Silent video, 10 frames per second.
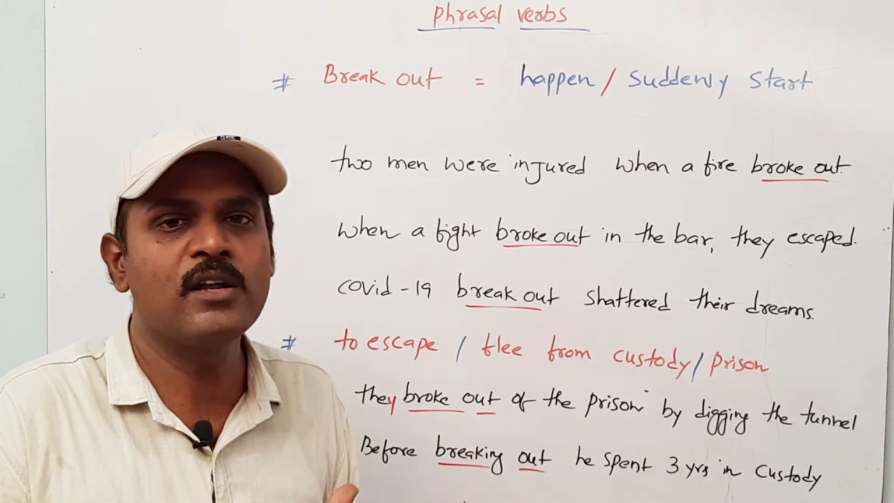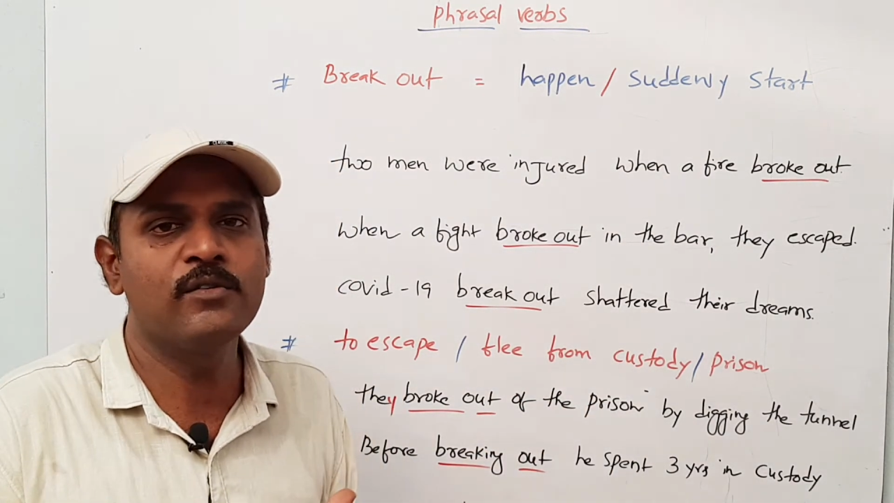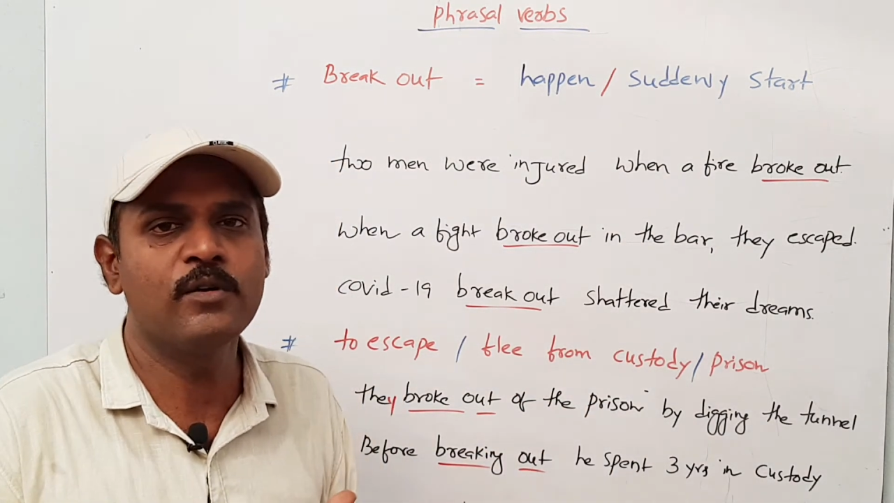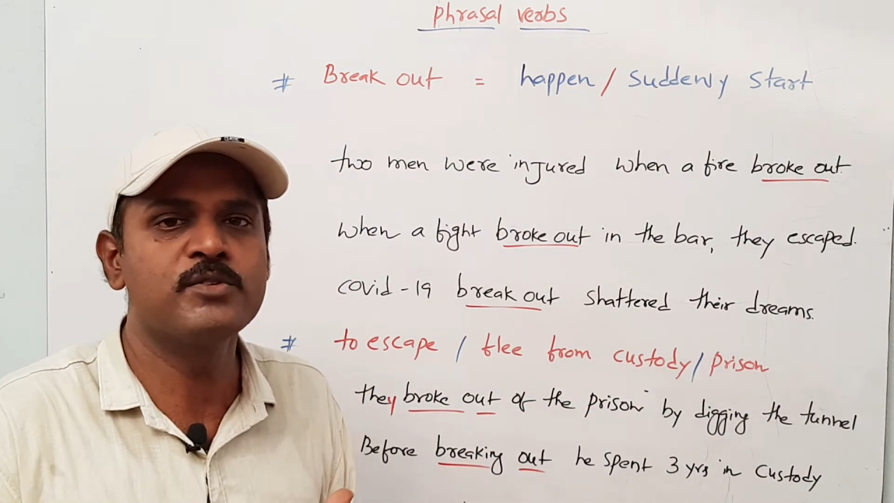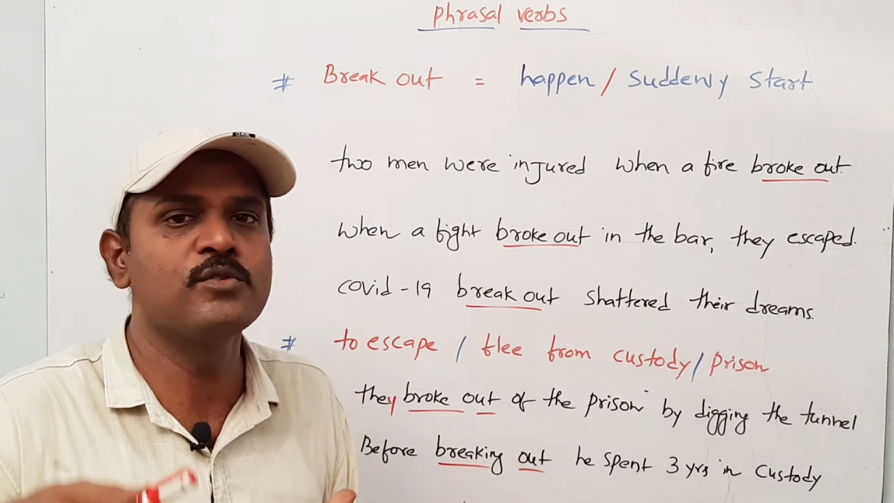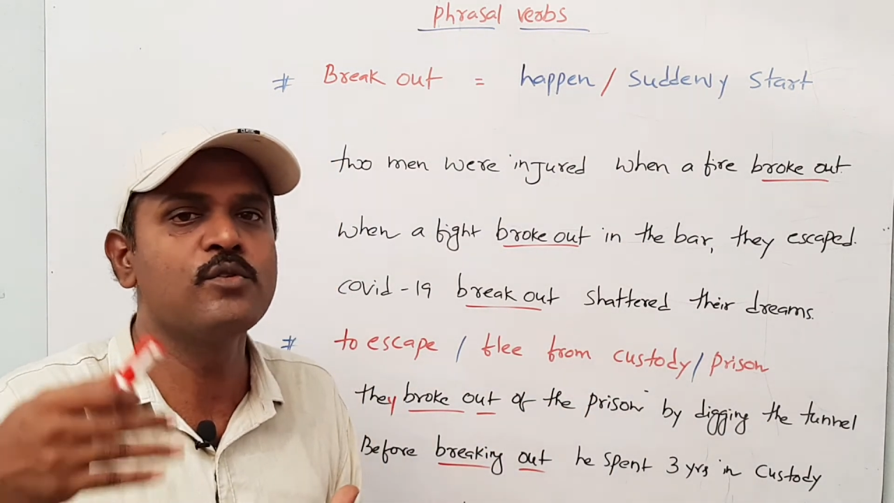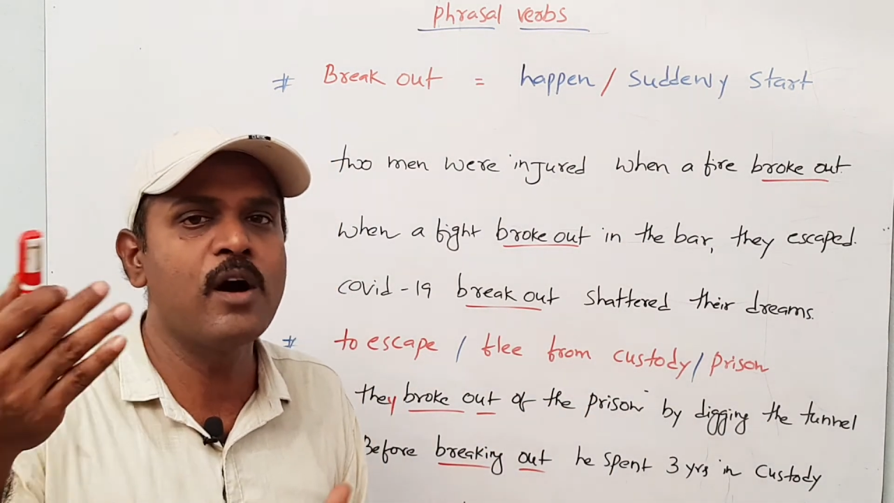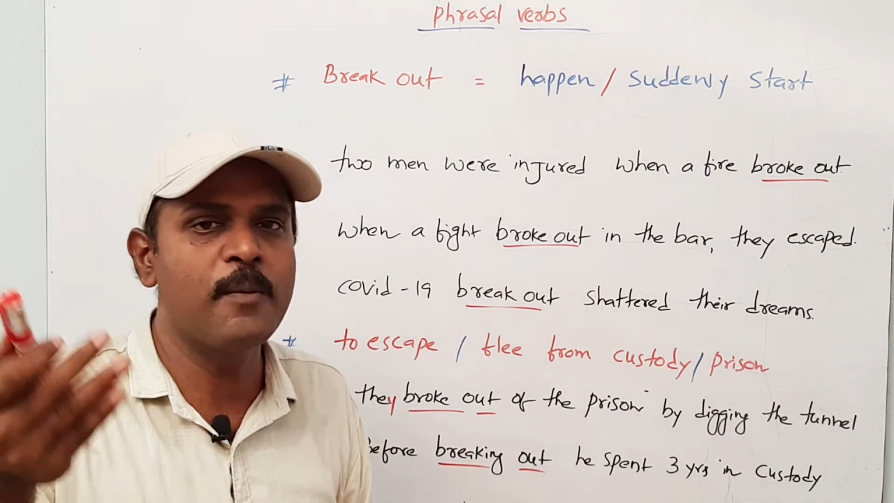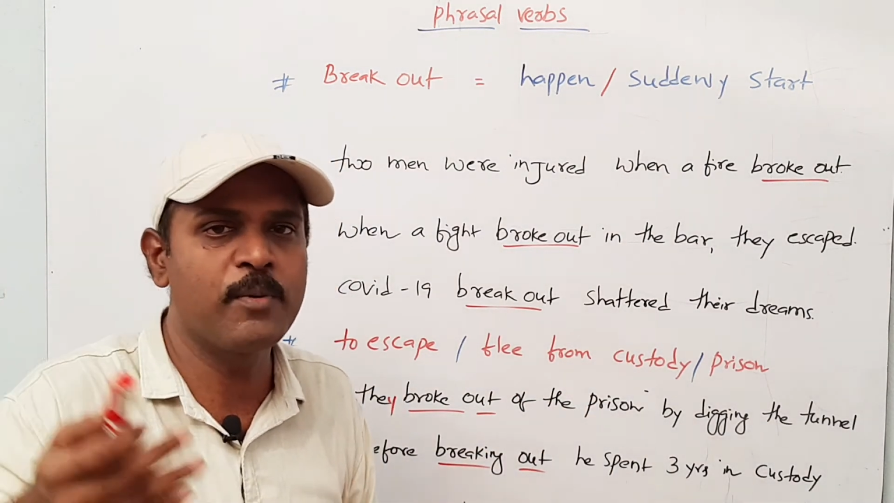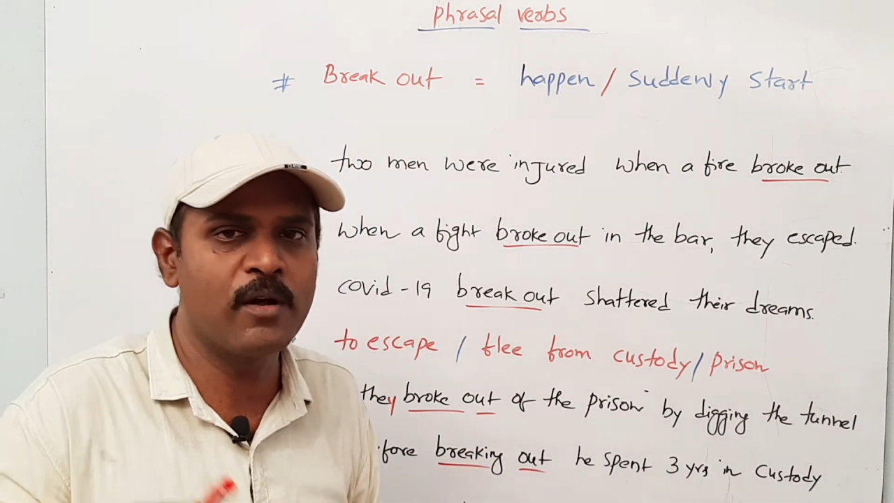of hopes to go
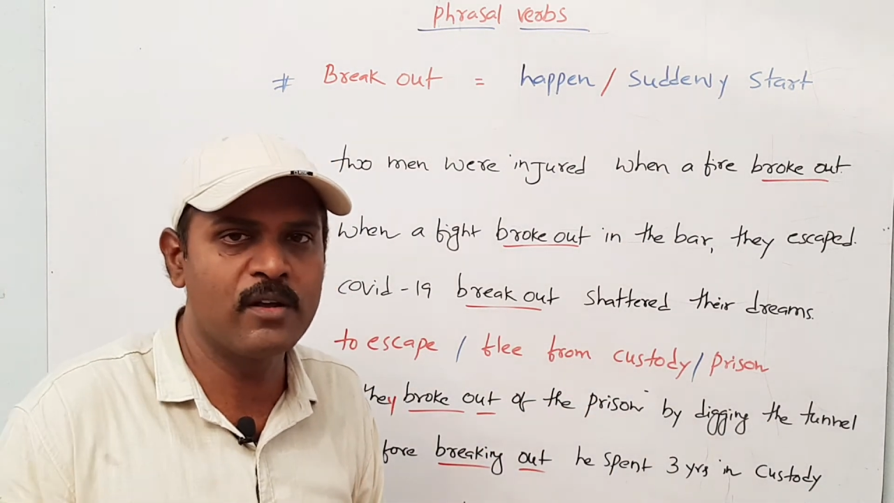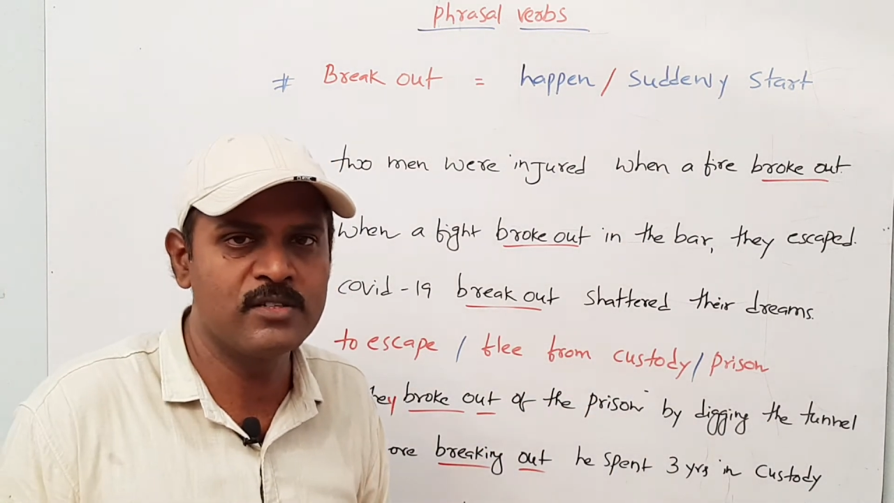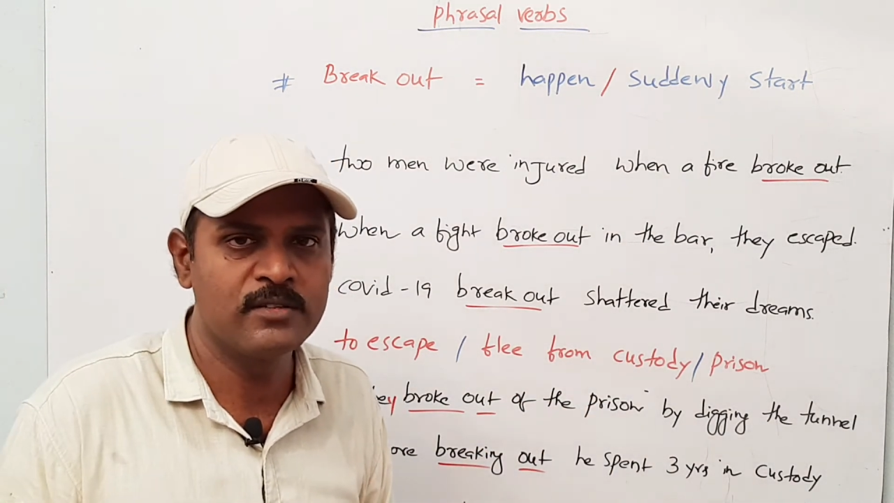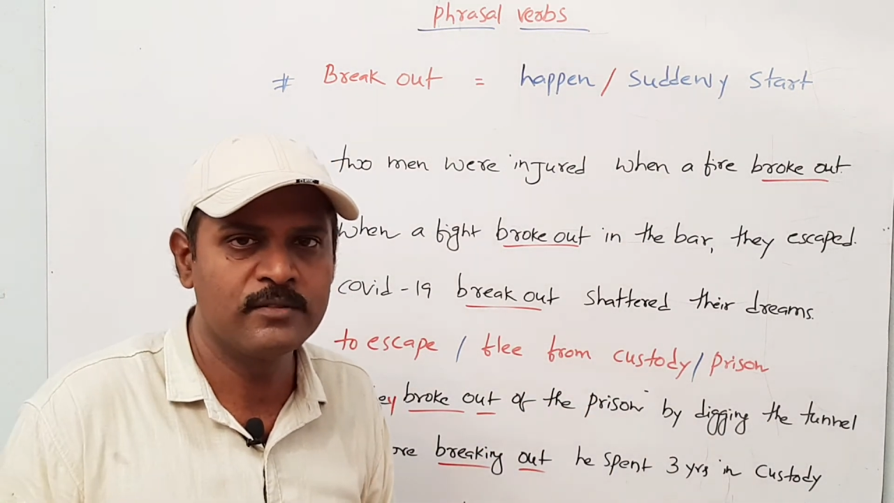abroad,